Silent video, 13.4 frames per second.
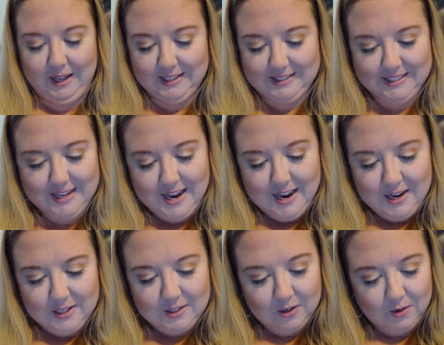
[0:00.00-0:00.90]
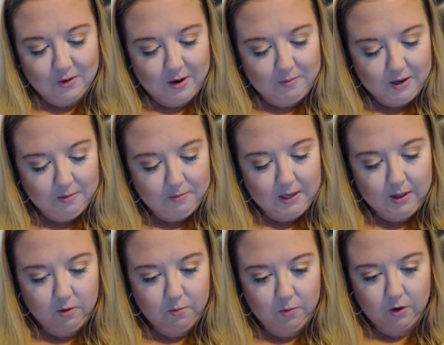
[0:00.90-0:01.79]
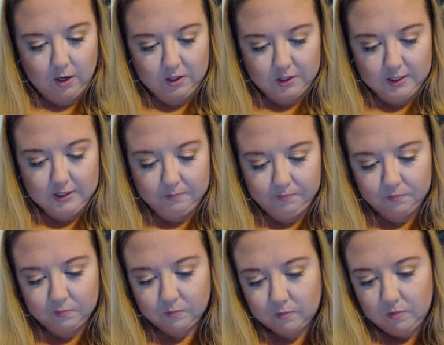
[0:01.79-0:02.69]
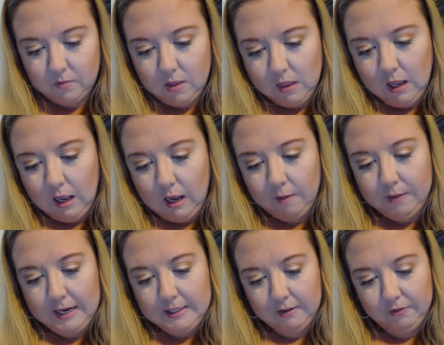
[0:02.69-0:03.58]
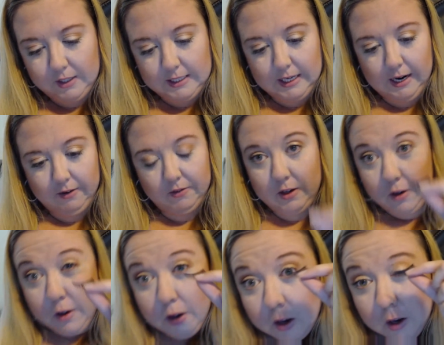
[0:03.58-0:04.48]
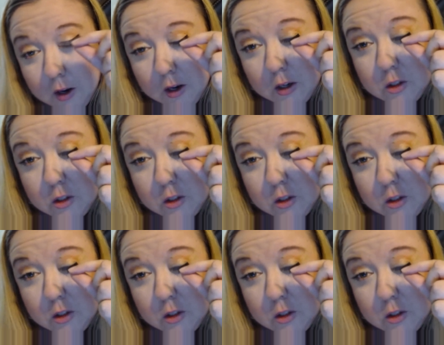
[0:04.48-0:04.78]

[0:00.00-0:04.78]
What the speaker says: so it's been sort of a challenge. The first time I used it, I put way too much and